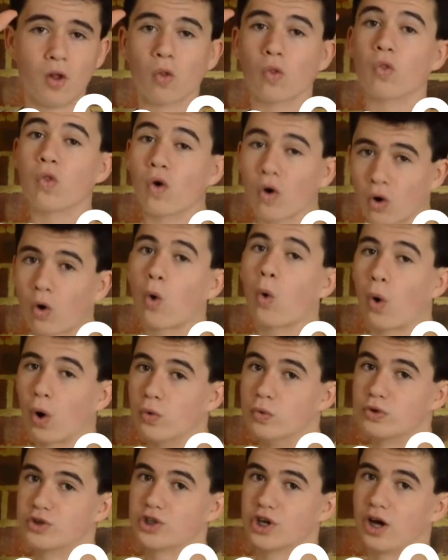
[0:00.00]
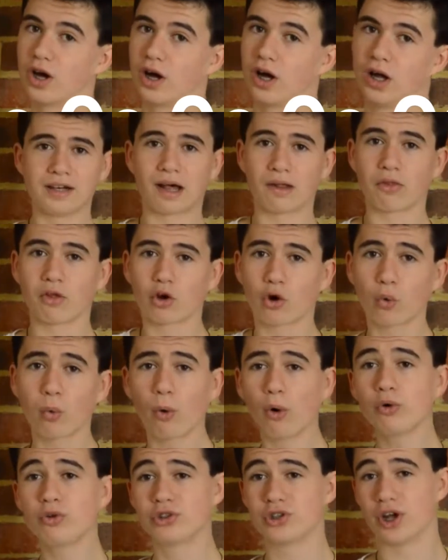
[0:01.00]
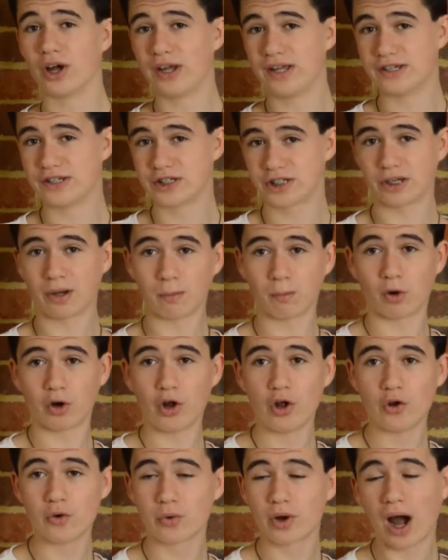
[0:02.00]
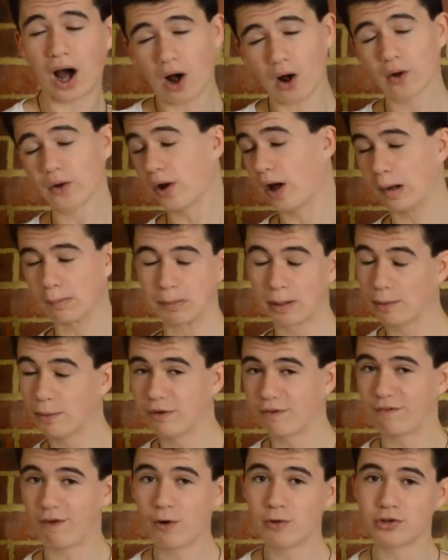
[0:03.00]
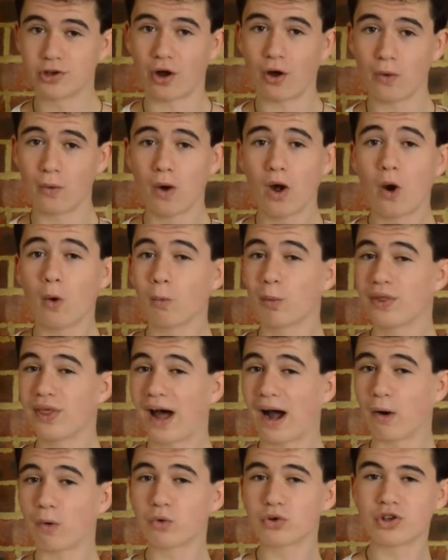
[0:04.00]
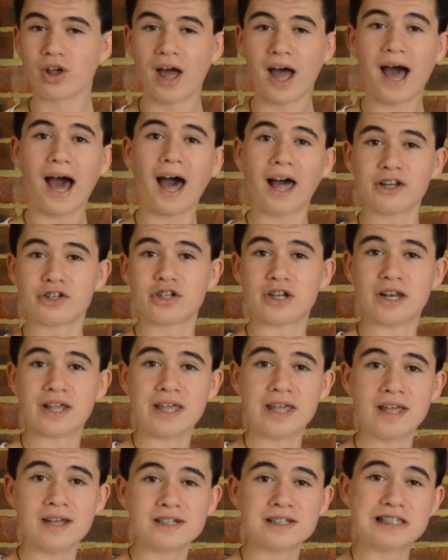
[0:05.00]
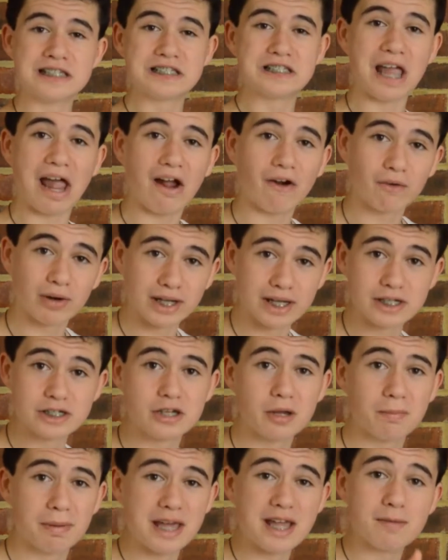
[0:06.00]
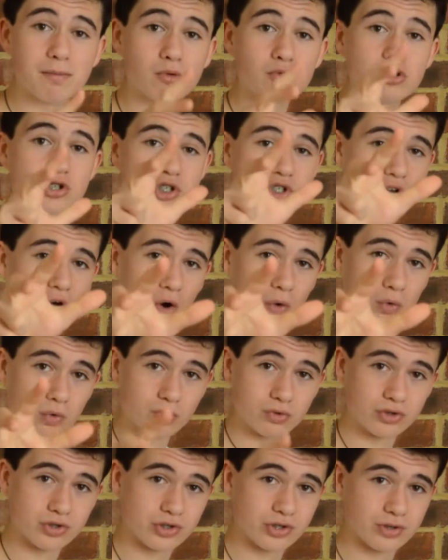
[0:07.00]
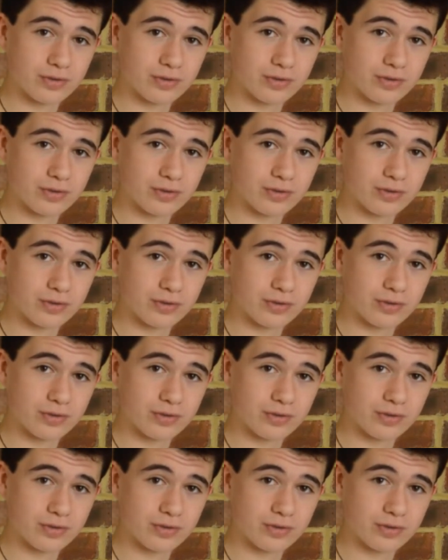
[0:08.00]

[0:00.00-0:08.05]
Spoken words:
the quota. Now, the quota is someone who can't upload a photo without actually staring into people's souls.